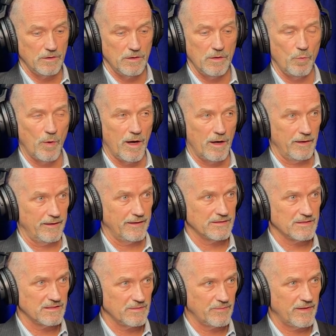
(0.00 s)
Well, I
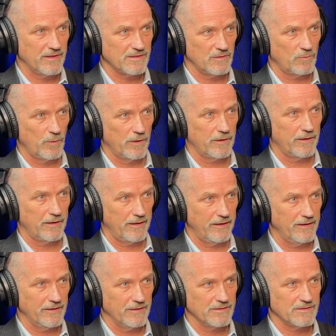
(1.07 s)
guess it depends on where it
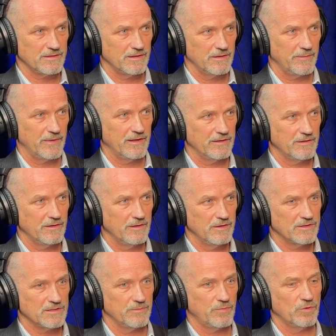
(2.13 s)
is. I mean,
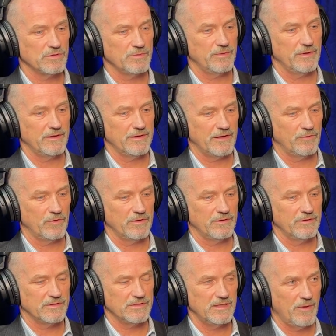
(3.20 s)
supposedly that would
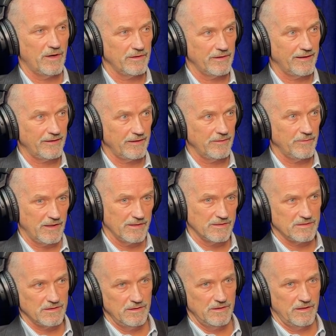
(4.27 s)
seem unlikely
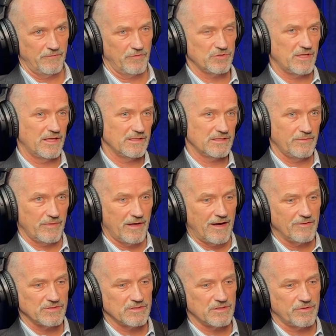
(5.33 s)
because if you're saying a
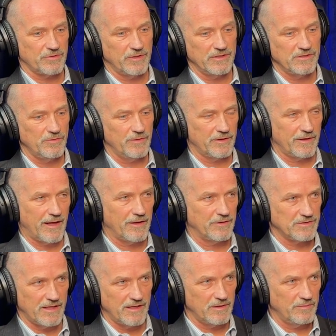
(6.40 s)
house is
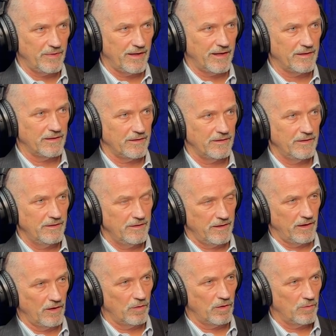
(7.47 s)
$3,200, they didn't buy a
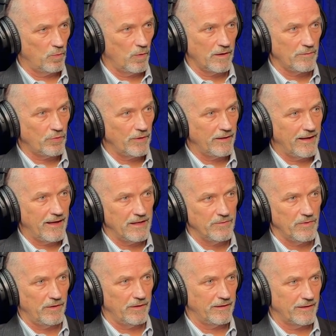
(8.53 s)

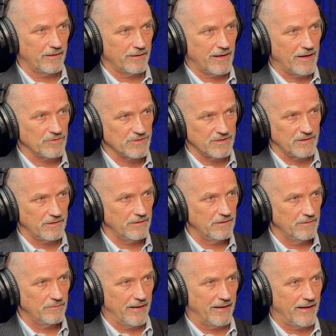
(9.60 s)
$1.8 million house in
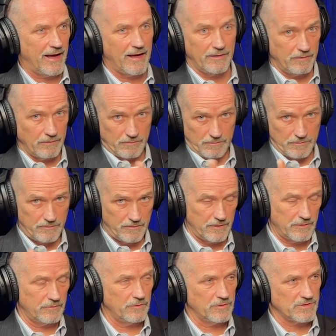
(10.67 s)
Manhattan,
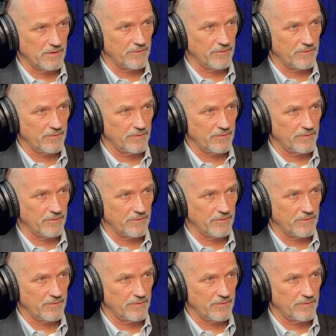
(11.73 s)
or